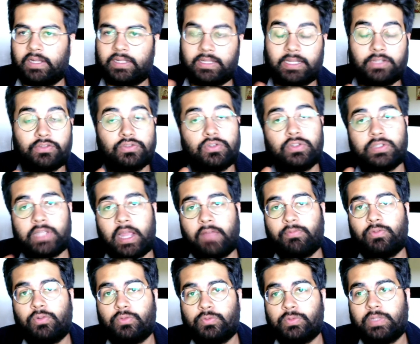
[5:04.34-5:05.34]
that. You don't have
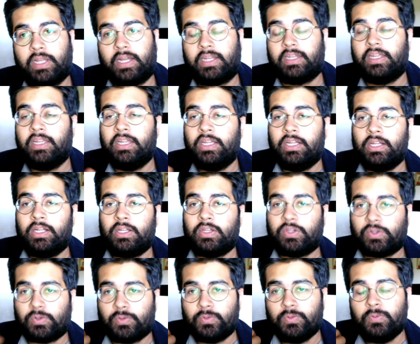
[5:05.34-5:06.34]
to do that.
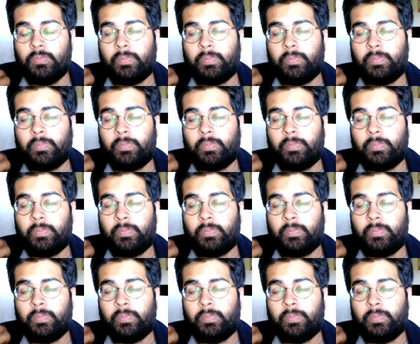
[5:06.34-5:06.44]
You,